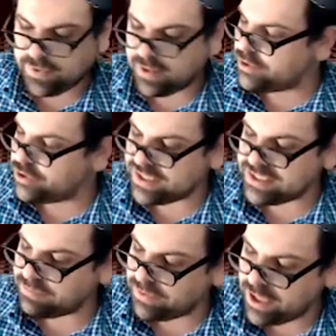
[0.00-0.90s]
Let's just
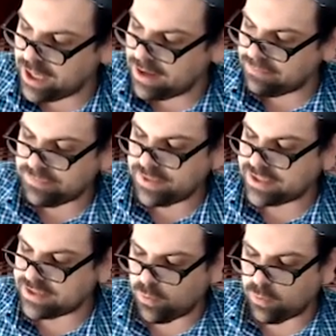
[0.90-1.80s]
split it up. Let's
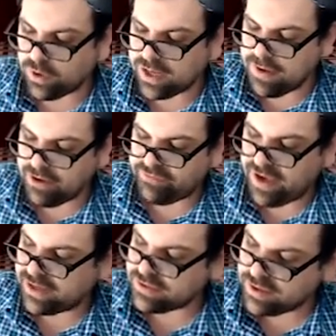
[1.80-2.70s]
not worry about
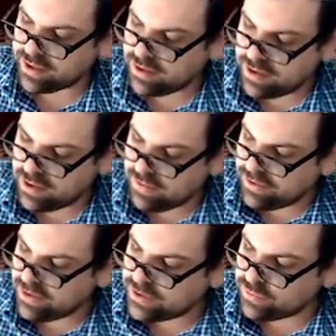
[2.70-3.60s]
factoring.
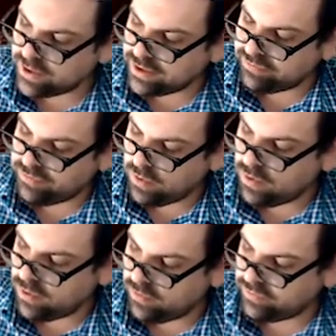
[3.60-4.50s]
24
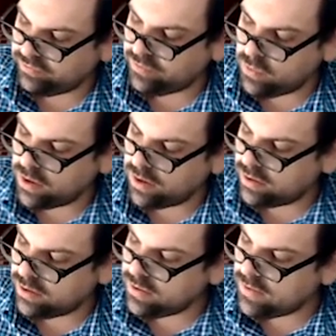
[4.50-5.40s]
over 4
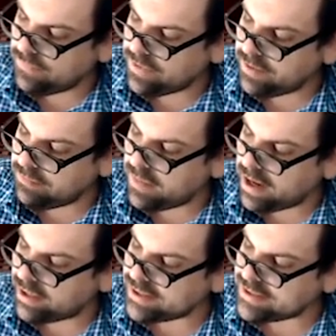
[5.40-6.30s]

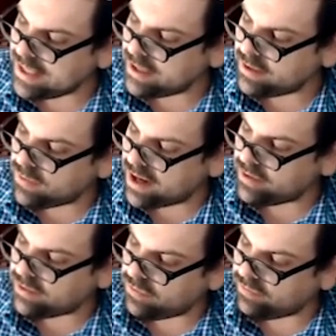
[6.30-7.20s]
minus 8
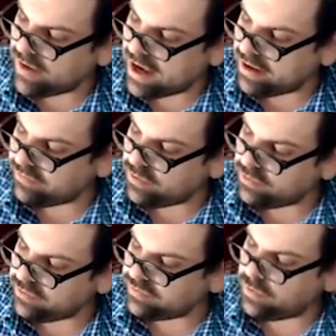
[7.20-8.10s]
radical 5
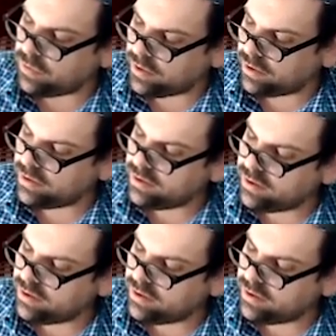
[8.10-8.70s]
over 4.